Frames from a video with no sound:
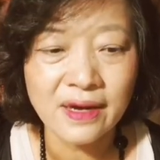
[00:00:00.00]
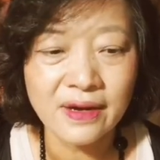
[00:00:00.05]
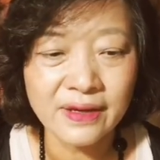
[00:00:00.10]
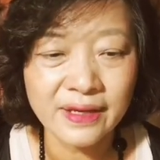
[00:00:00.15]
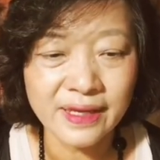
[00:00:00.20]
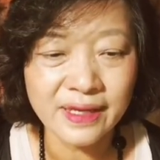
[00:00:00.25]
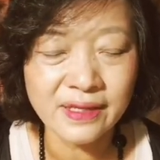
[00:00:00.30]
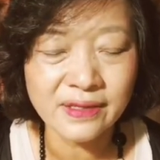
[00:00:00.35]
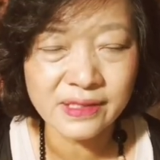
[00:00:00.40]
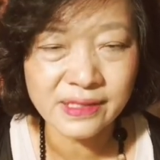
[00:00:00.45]

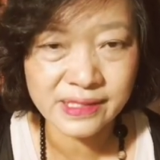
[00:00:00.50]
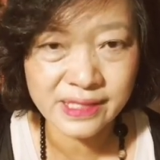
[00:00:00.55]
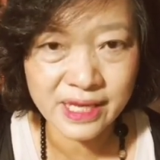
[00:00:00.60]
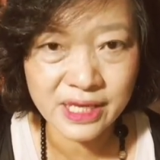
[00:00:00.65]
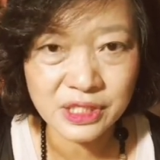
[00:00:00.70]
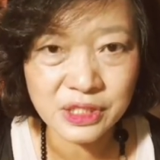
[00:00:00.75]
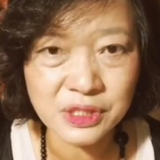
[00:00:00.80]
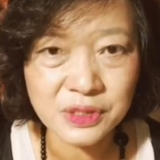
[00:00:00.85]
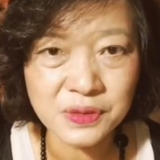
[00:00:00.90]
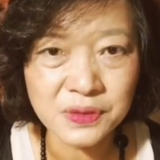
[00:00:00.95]
Okay,
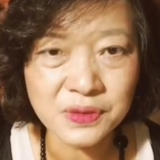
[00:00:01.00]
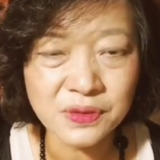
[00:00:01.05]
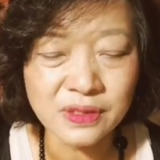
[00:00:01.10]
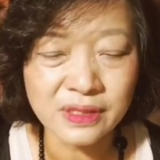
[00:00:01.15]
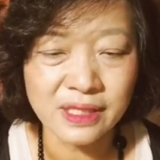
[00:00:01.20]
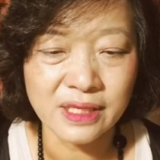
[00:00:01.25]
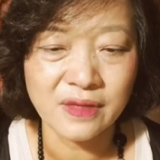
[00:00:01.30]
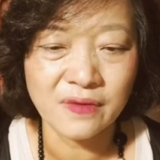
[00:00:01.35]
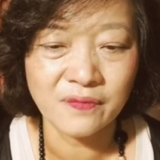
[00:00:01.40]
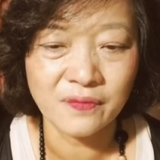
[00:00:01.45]
stay tuned.
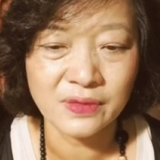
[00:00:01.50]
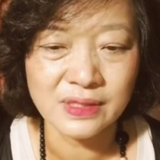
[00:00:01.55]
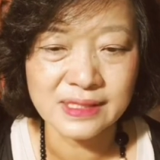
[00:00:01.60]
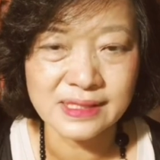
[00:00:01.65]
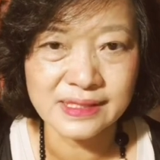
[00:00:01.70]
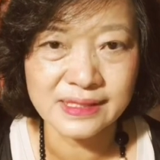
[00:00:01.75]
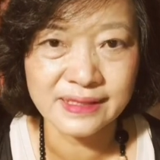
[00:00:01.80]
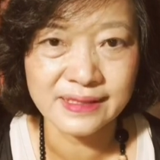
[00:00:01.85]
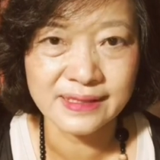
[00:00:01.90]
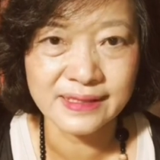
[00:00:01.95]
Thank you for
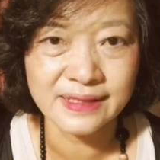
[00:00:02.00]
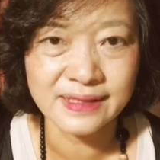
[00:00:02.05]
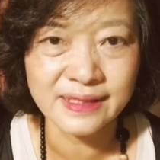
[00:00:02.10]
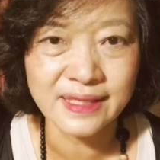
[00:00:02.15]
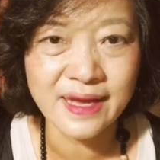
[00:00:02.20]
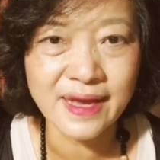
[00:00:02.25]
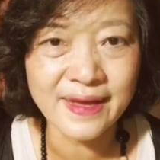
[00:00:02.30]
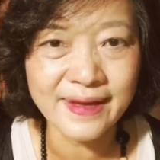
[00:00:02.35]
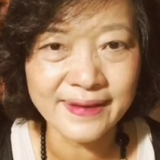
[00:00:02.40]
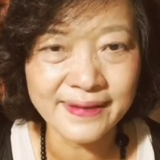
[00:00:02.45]
listening
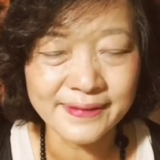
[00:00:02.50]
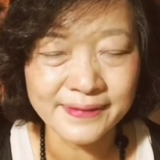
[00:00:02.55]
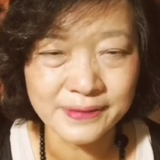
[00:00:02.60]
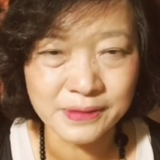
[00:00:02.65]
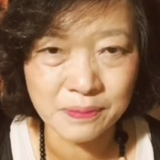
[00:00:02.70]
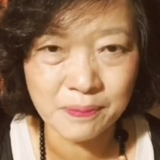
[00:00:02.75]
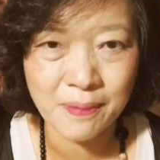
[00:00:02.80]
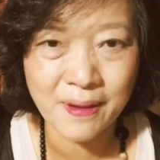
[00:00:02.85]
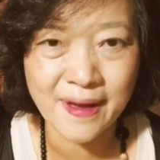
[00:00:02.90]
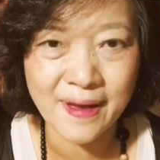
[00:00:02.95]
and
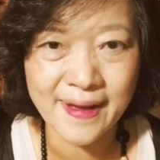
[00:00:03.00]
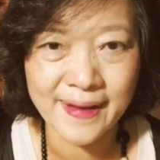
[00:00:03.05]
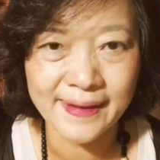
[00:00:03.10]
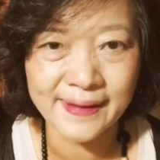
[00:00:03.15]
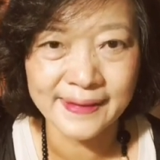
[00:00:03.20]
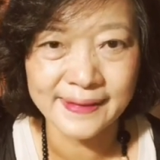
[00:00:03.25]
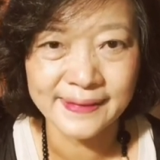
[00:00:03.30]
goodbye.